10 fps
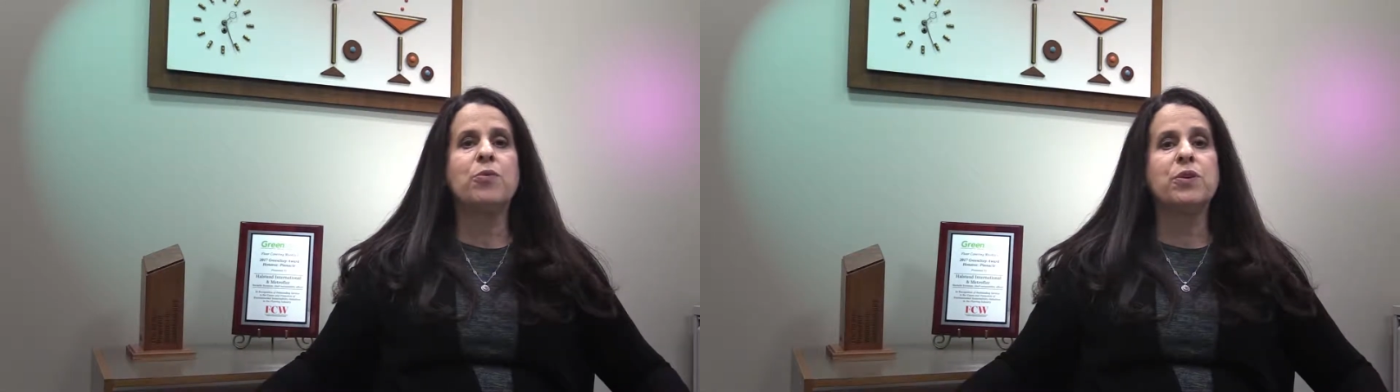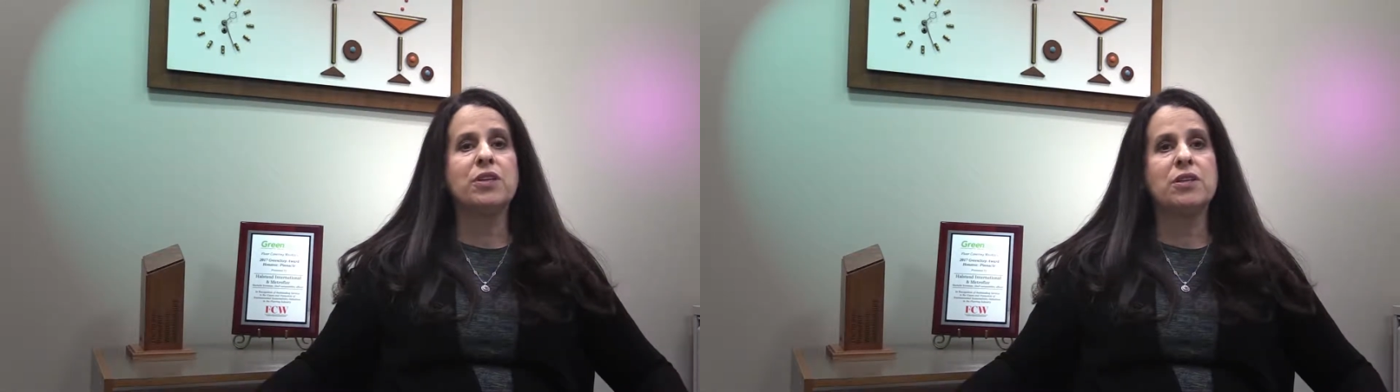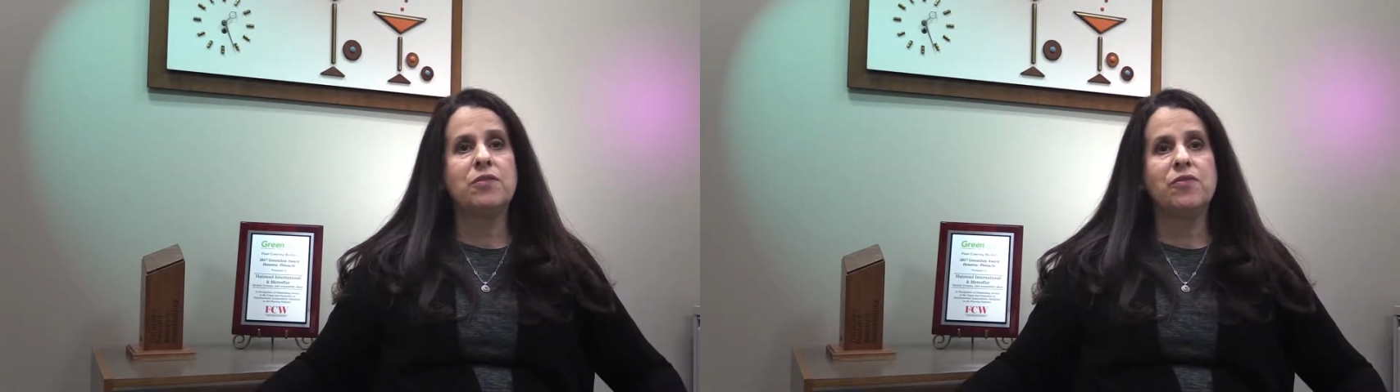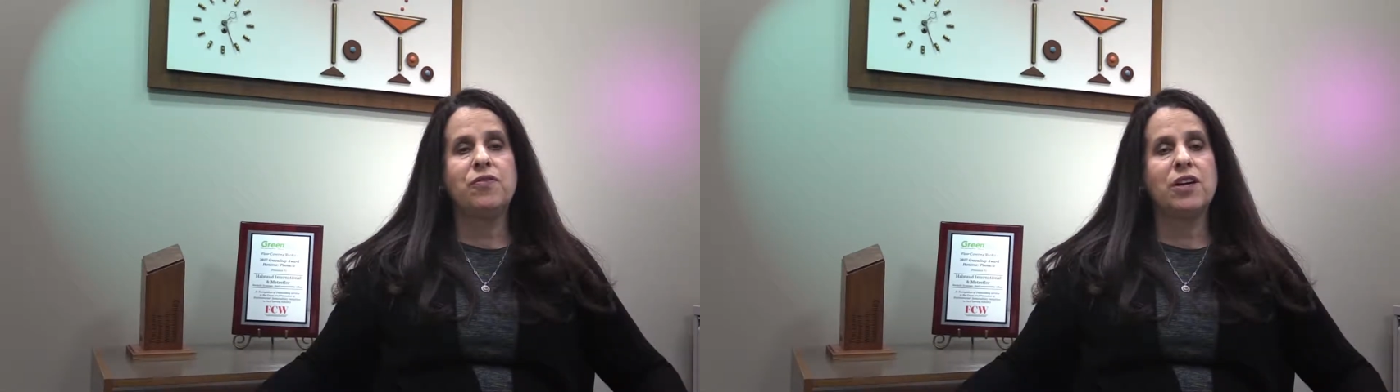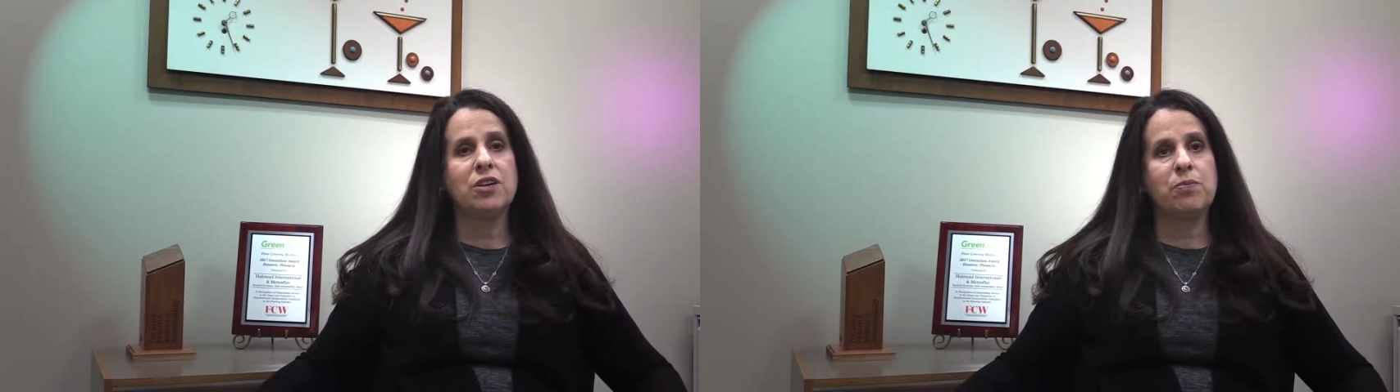really
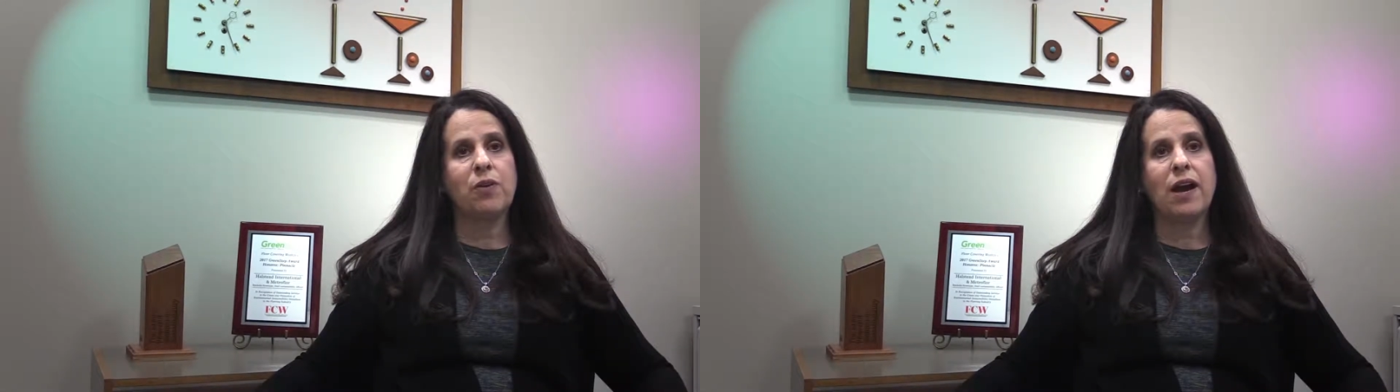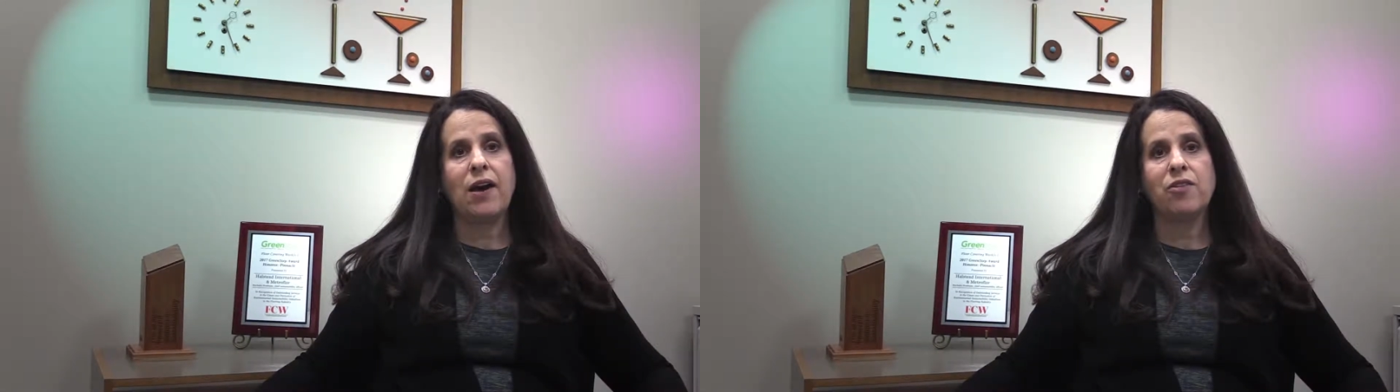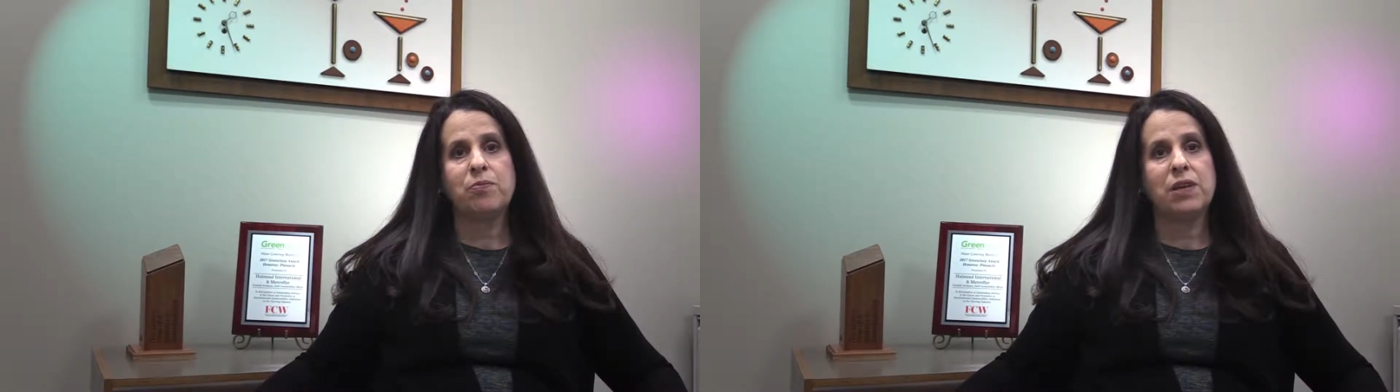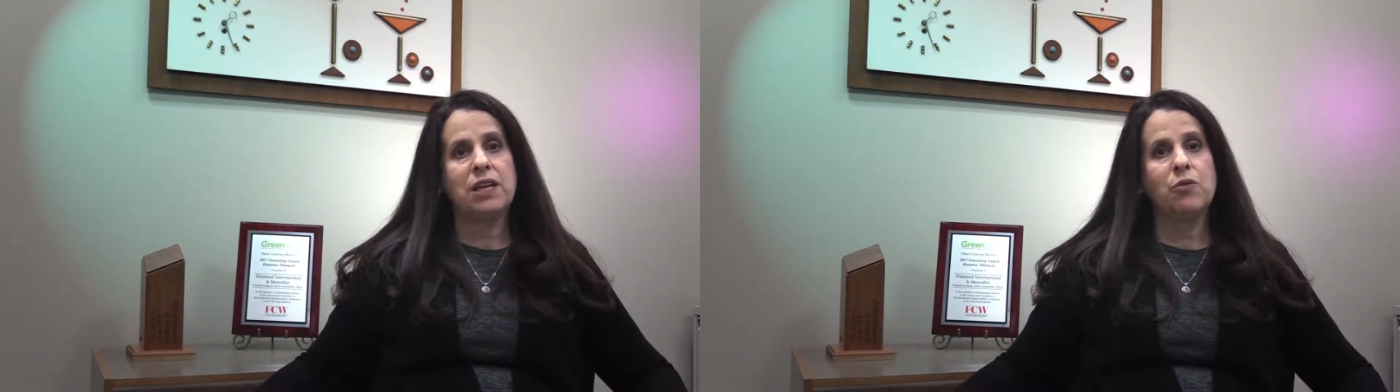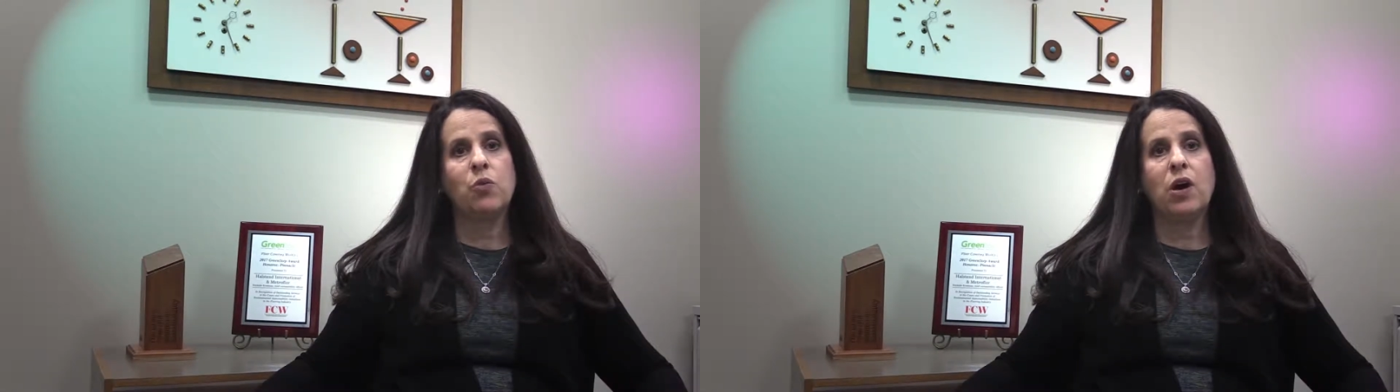very proud of
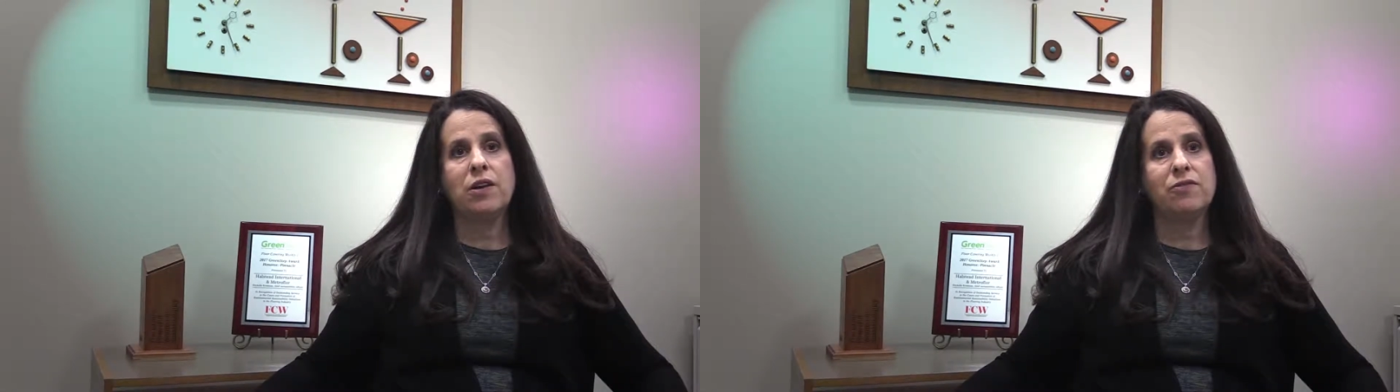being one